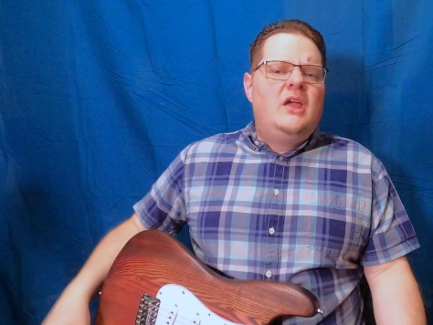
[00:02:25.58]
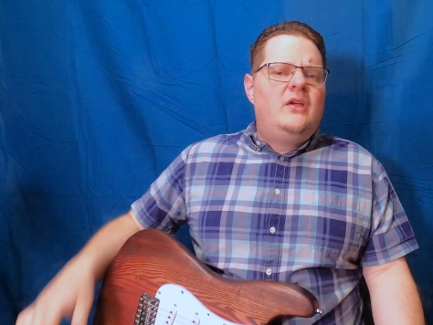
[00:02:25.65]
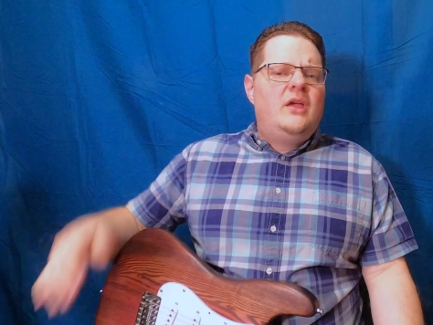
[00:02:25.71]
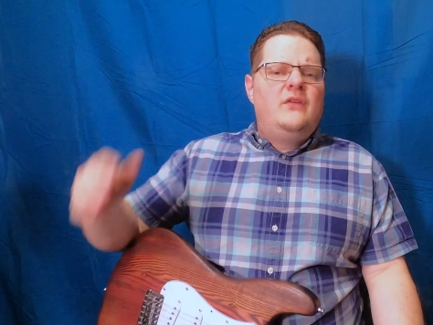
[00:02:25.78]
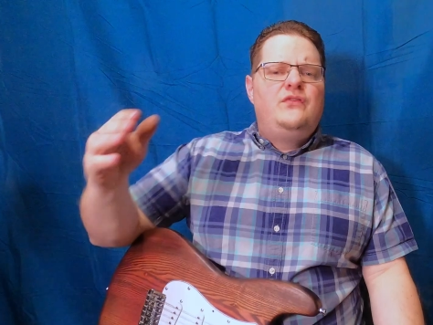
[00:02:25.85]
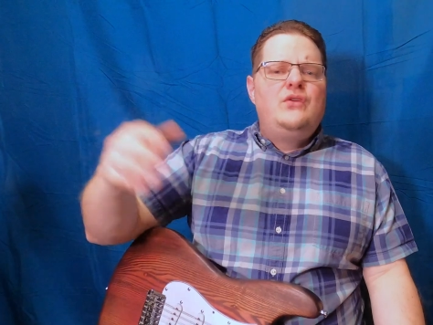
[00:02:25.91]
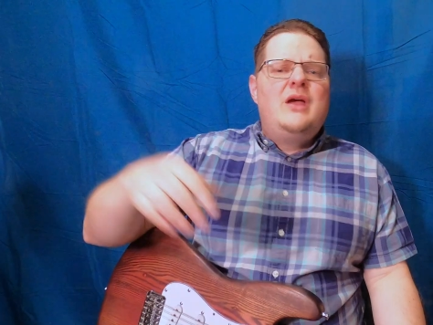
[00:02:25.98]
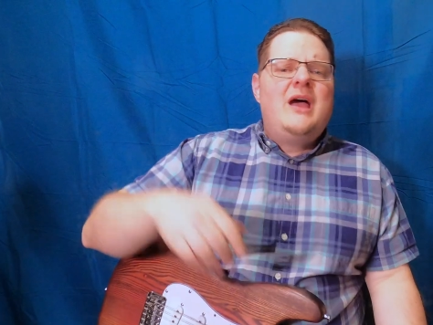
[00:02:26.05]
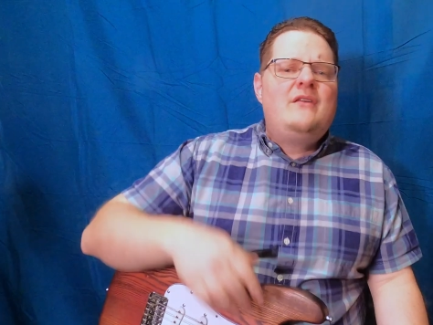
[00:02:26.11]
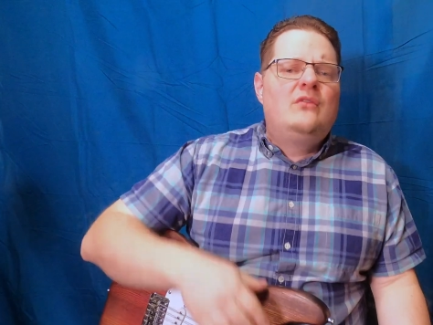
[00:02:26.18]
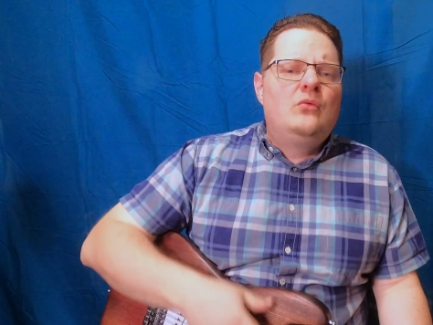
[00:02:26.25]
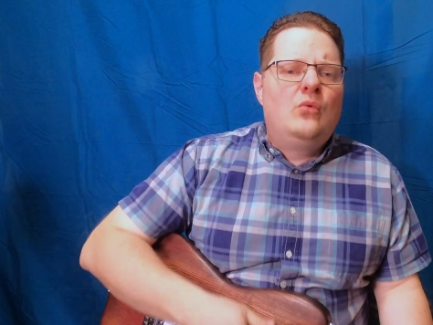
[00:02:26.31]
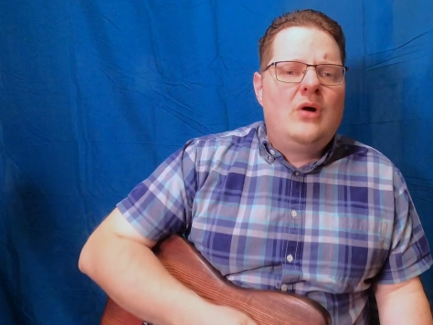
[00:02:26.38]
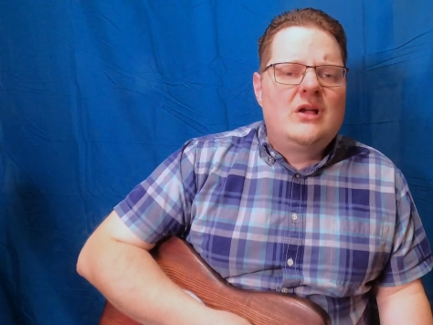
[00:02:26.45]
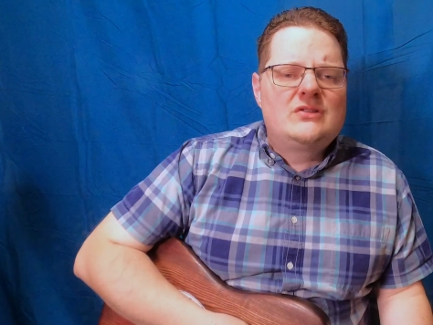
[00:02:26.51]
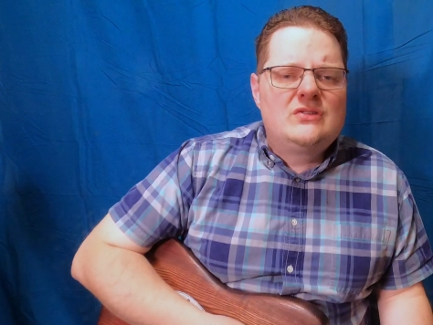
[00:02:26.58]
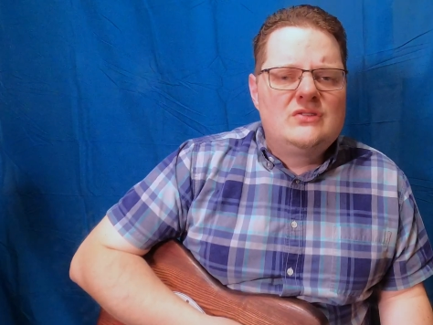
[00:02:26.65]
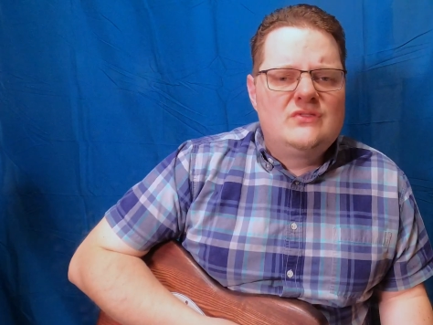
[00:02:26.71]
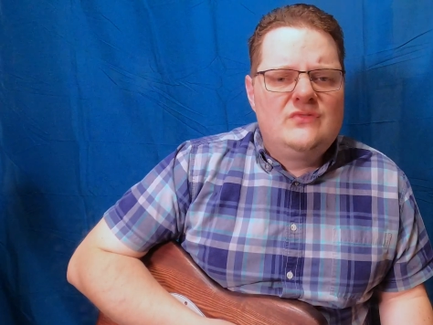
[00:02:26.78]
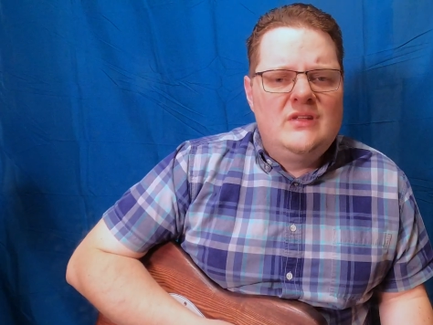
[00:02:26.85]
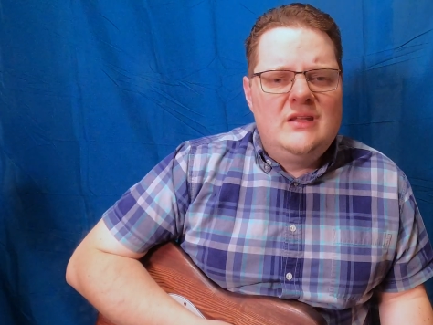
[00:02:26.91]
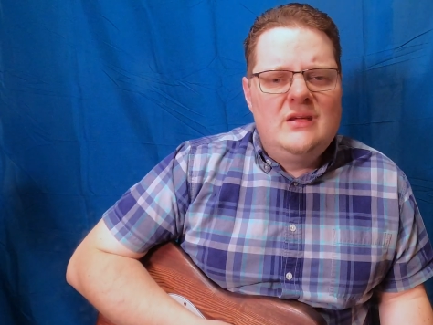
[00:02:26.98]
If you haven't watched
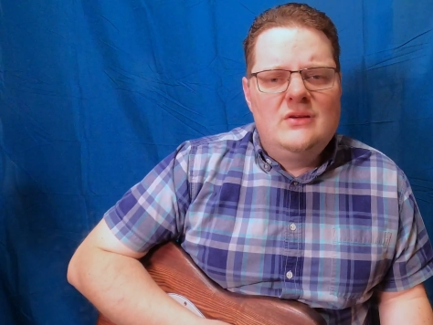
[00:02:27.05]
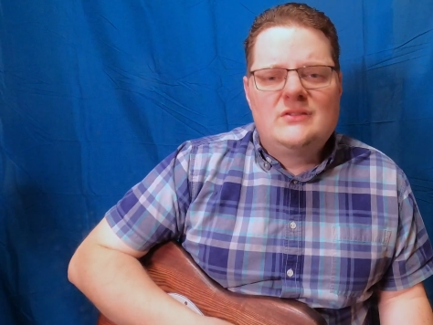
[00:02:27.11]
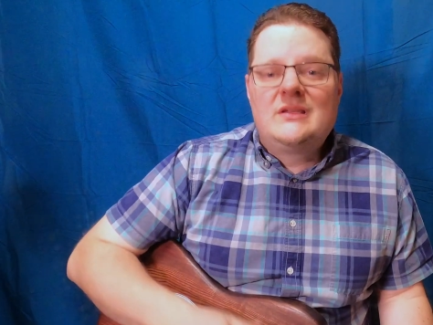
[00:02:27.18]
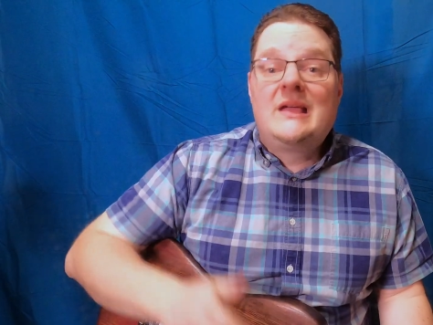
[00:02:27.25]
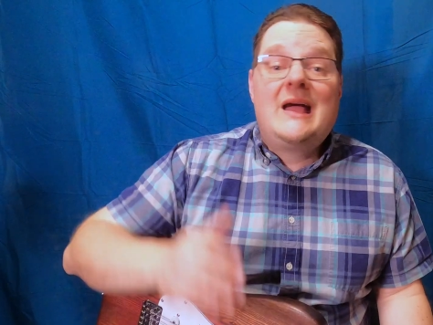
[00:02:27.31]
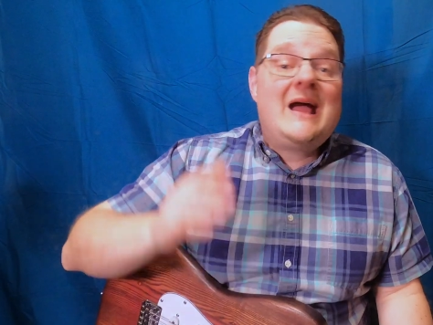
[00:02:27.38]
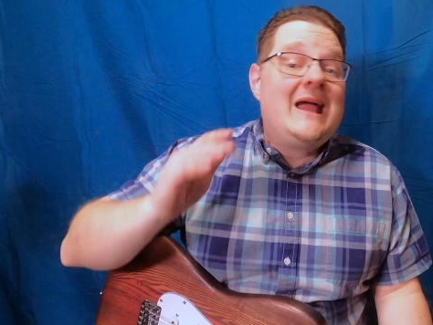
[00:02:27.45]
those videos,